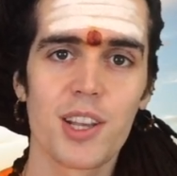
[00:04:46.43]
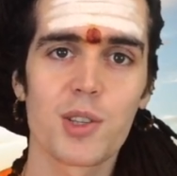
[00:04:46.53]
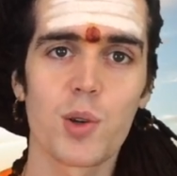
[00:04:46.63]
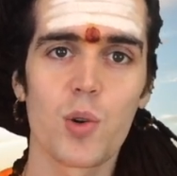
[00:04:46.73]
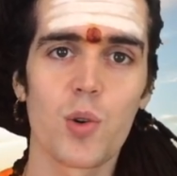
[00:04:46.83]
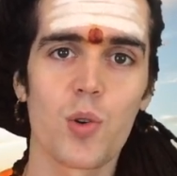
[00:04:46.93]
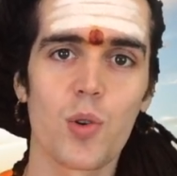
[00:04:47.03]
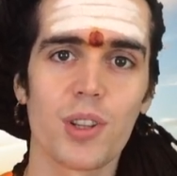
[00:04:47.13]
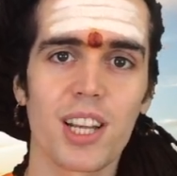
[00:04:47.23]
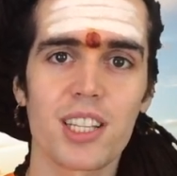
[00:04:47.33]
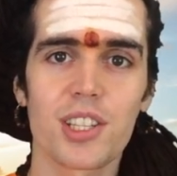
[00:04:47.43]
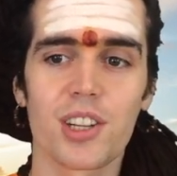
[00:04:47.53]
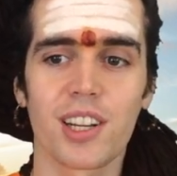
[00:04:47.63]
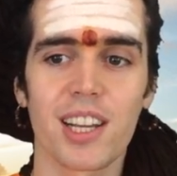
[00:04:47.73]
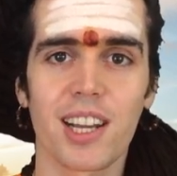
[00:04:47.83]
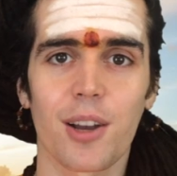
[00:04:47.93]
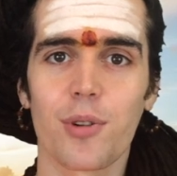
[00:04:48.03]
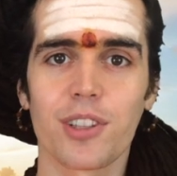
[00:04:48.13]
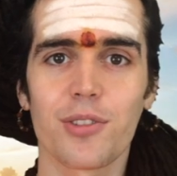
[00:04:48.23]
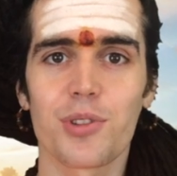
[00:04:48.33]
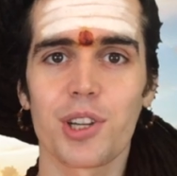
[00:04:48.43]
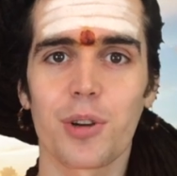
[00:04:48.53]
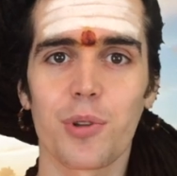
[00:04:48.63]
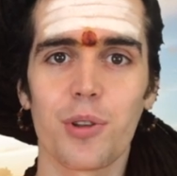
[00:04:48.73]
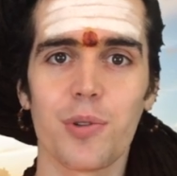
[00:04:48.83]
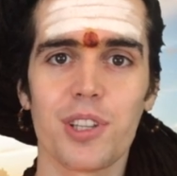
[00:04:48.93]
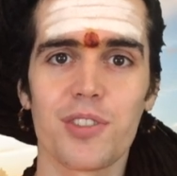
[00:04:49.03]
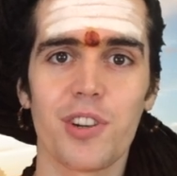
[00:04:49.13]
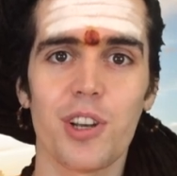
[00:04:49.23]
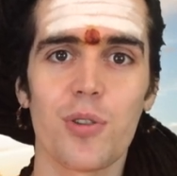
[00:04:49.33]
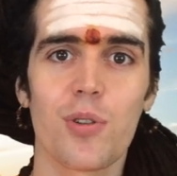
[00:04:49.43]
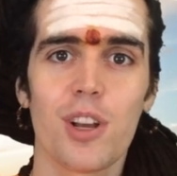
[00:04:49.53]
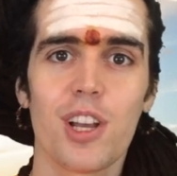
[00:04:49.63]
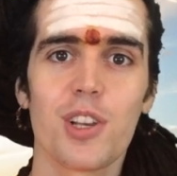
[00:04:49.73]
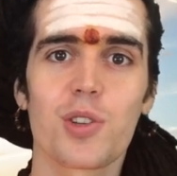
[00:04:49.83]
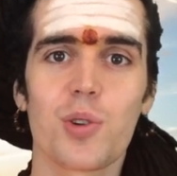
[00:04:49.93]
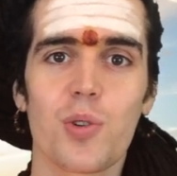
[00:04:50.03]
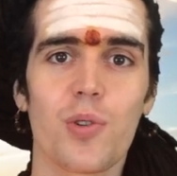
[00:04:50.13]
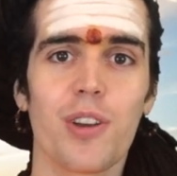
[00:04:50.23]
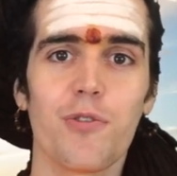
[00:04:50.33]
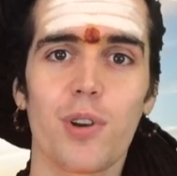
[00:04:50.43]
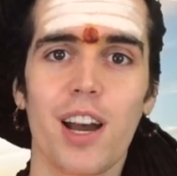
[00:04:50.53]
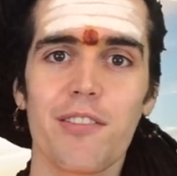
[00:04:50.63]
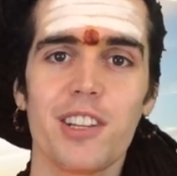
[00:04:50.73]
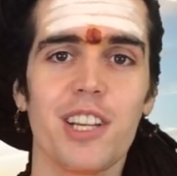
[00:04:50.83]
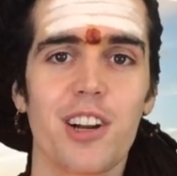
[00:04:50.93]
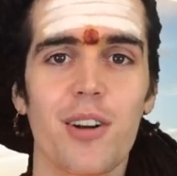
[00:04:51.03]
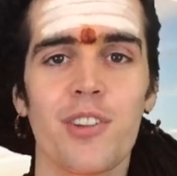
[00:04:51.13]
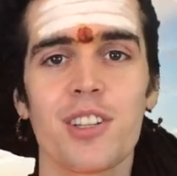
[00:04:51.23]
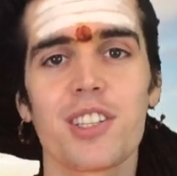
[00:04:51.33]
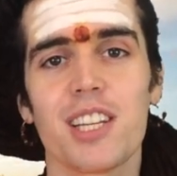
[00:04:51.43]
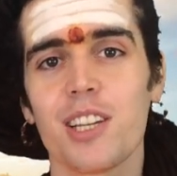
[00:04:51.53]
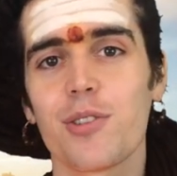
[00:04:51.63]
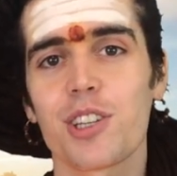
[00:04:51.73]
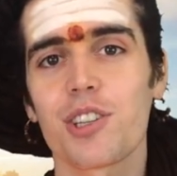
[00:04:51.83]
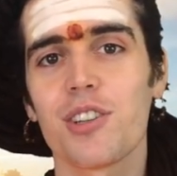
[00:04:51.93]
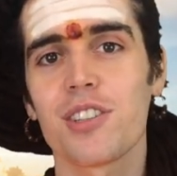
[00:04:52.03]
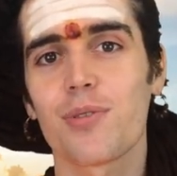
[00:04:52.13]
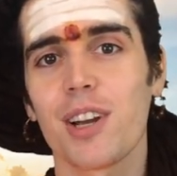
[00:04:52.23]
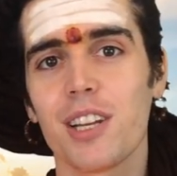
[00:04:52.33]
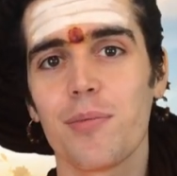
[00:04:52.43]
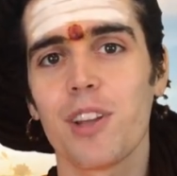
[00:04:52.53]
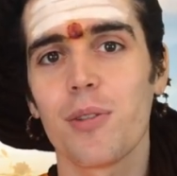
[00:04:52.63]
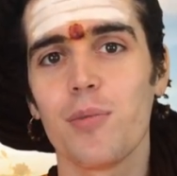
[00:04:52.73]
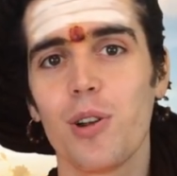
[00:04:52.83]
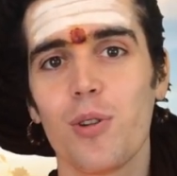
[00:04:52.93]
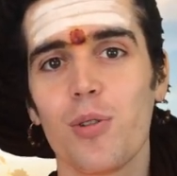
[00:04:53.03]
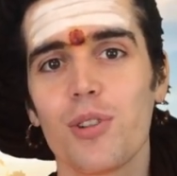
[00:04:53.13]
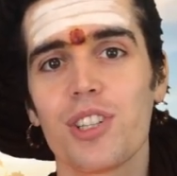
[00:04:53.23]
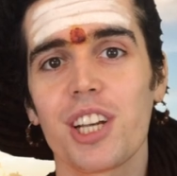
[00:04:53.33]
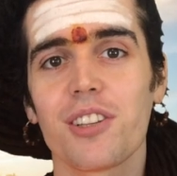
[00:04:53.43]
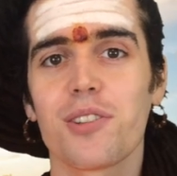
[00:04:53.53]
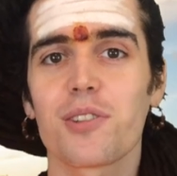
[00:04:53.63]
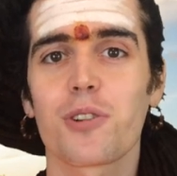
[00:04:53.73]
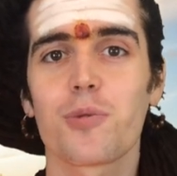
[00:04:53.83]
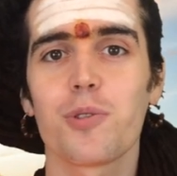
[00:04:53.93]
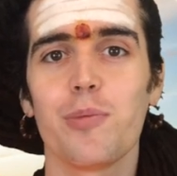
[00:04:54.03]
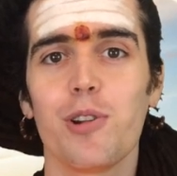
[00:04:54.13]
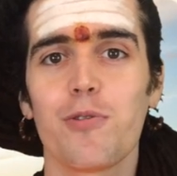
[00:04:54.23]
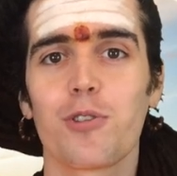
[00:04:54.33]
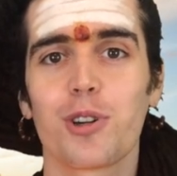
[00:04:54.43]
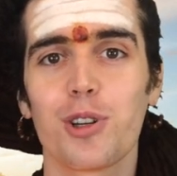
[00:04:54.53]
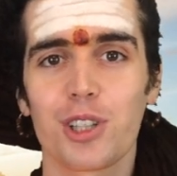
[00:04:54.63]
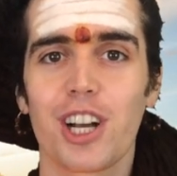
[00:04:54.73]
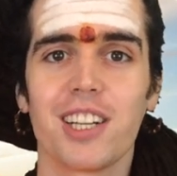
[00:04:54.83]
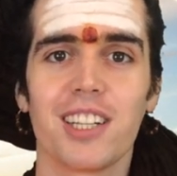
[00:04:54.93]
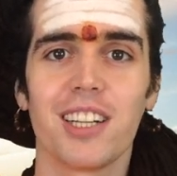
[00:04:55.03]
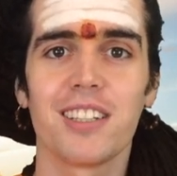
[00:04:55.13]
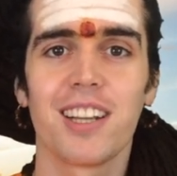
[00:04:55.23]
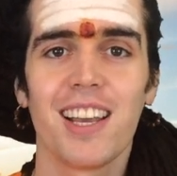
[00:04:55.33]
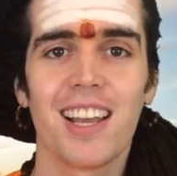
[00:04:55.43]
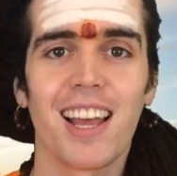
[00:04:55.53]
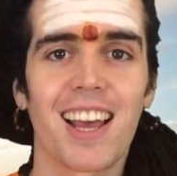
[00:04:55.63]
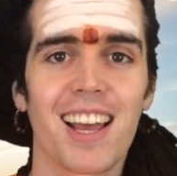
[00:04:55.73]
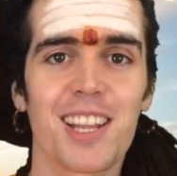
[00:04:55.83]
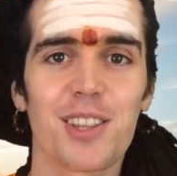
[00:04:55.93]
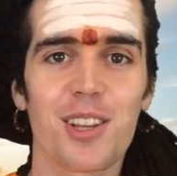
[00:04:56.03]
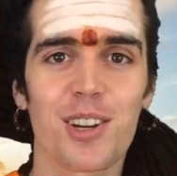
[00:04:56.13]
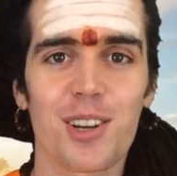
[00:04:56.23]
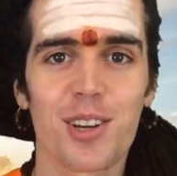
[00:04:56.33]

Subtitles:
So that's the click I wanted to share with you in this video. So if you have any comments, any questions, write them down below. Check the description below for good content and